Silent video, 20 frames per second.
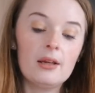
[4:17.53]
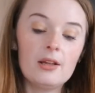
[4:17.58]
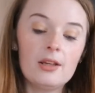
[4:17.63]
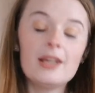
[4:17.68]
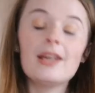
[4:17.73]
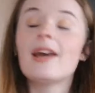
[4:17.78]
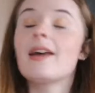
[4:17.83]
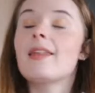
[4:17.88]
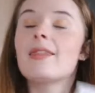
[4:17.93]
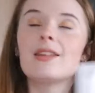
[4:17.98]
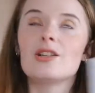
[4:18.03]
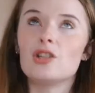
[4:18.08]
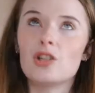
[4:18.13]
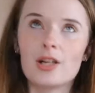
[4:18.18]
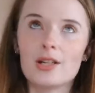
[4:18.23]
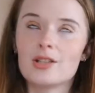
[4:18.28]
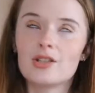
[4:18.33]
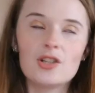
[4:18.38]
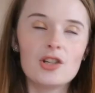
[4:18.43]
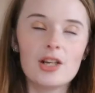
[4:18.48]
You get the
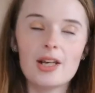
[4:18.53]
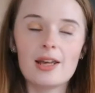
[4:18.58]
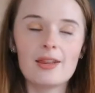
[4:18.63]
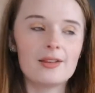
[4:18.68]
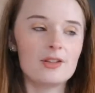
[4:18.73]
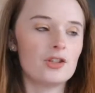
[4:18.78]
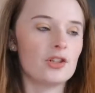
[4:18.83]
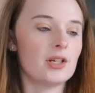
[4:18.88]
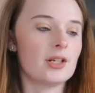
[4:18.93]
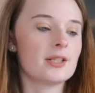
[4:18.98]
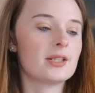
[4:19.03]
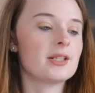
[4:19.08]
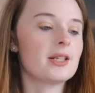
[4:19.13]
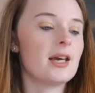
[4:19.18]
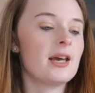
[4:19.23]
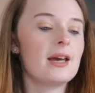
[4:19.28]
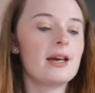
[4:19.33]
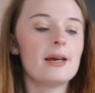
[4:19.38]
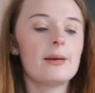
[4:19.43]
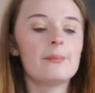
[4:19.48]
gist, you get the gist.
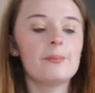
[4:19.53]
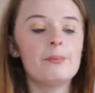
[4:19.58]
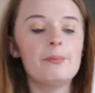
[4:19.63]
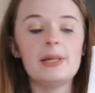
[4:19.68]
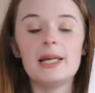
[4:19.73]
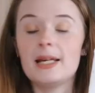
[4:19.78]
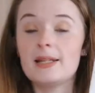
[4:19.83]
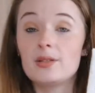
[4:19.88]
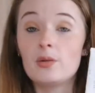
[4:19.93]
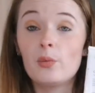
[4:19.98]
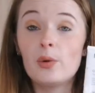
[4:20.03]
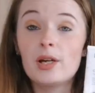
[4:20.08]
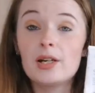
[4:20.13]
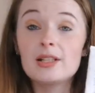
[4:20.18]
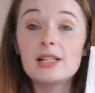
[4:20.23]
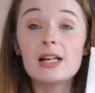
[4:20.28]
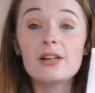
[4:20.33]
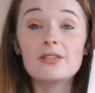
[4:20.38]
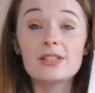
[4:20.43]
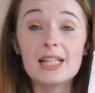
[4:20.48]
But yes, we are
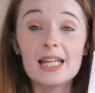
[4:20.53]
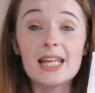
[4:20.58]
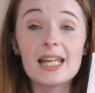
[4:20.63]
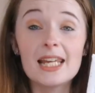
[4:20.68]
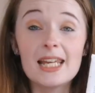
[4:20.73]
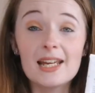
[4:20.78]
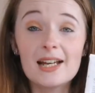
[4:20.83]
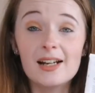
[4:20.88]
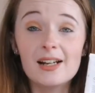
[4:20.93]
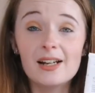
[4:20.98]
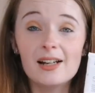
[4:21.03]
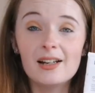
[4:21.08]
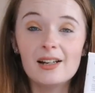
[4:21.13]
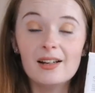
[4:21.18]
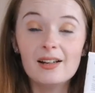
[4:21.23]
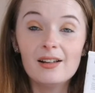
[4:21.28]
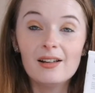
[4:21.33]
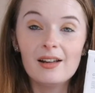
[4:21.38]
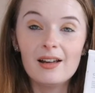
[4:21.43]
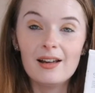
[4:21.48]
down to here.
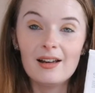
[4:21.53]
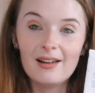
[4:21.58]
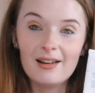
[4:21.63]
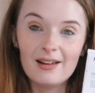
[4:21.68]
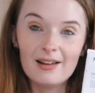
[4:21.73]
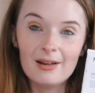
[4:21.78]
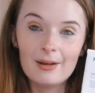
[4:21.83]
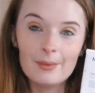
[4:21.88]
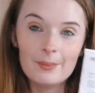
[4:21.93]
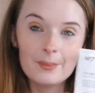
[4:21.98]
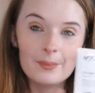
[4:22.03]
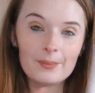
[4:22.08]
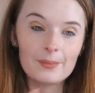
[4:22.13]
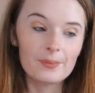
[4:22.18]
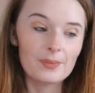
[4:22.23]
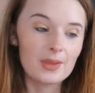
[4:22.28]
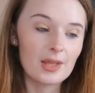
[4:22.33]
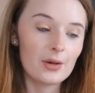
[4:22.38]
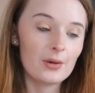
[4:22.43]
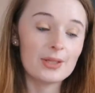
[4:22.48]

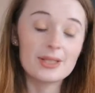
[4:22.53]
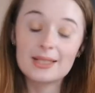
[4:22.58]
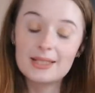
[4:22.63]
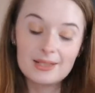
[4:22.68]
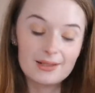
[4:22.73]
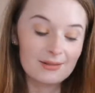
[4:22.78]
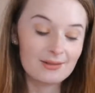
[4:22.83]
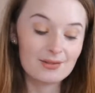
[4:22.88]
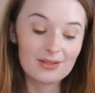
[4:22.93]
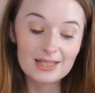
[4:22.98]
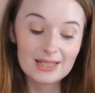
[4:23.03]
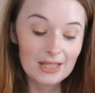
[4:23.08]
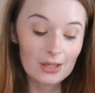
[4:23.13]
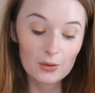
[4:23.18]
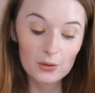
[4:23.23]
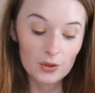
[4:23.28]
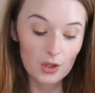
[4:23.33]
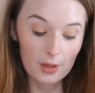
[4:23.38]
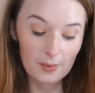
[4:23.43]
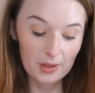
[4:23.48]
There is still
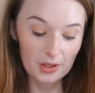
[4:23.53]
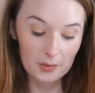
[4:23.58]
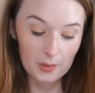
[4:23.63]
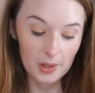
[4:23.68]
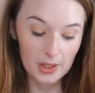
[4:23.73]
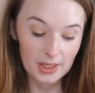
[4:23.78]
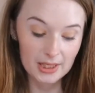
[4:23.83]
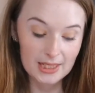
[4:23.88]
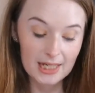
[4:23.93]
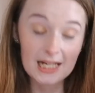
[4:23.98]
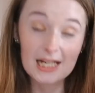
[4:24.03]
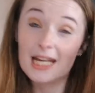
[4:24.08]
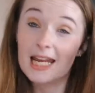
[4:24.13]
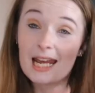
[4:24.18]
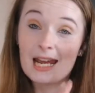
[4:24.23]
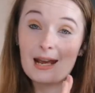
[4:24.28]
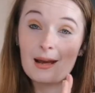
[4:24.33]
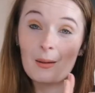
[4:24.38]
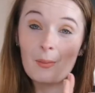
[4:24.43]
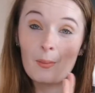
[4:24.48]
so much product in
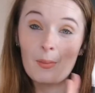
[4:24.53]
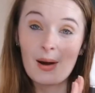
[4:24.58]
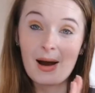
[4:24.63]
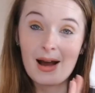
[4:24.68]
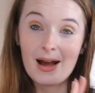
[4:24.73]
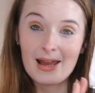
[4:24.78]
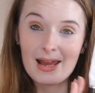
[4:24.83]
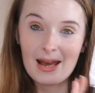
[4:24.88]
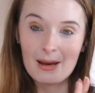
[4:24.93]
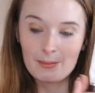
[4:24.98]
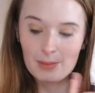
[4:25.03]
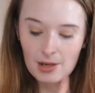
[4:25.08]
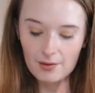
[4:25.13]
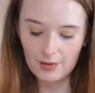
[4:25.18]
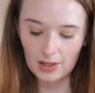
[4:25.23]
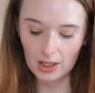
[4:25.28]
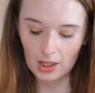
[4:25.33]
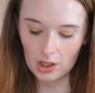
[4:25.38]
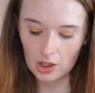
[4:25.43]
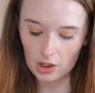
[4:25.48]
here, but I am
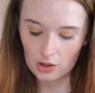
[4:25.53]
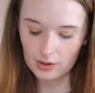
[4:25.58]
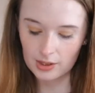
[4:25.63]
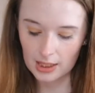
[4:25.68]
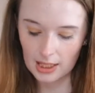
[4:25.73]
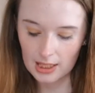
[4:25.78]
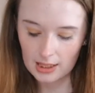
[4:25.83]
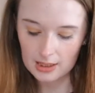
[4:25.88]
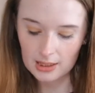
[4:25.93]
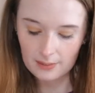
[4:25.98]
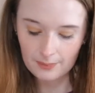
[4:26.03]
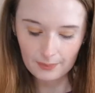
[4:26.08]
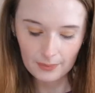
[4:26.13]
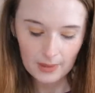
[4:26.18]
loving using it.